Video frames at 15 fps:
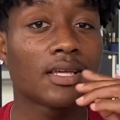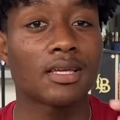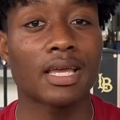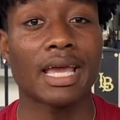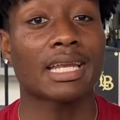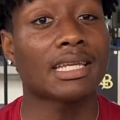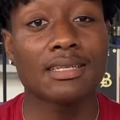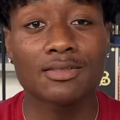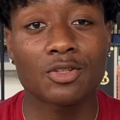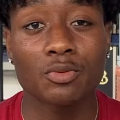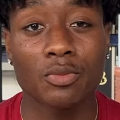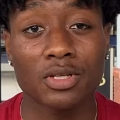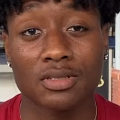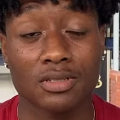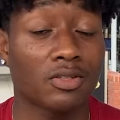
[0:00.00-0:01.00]
at least 2
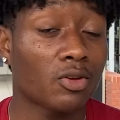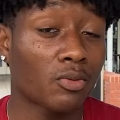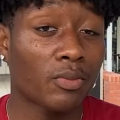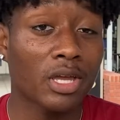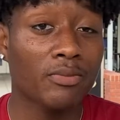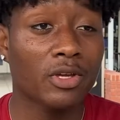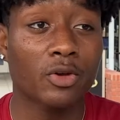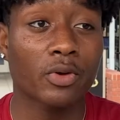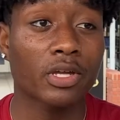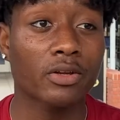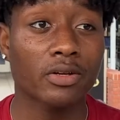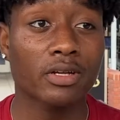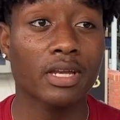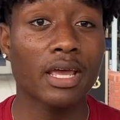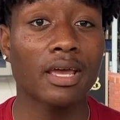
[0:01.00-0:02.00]
months, maybe quicker
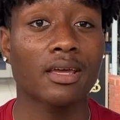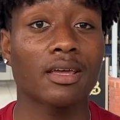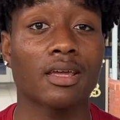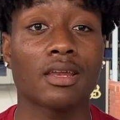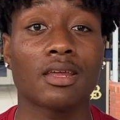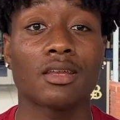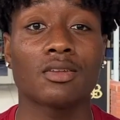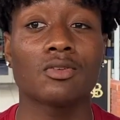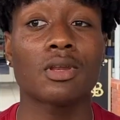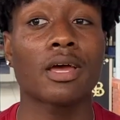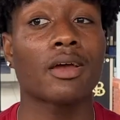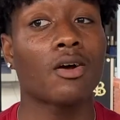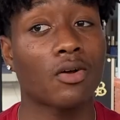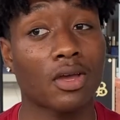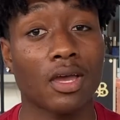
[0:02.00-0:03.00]
than that. And then you
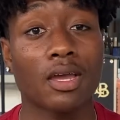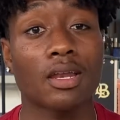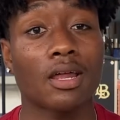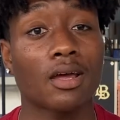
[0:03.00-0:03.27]
okay,